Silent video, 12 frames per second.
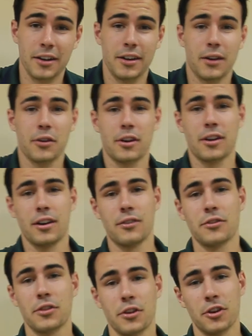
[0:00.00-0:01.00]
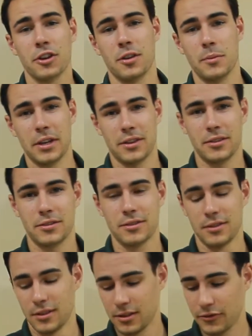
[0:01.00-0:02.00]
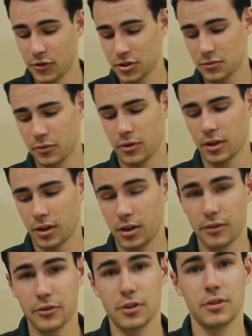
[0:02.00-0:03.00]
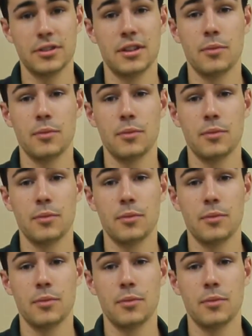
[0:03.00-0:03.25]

now we're going to cover the cooking methods. First one we're going to cover is the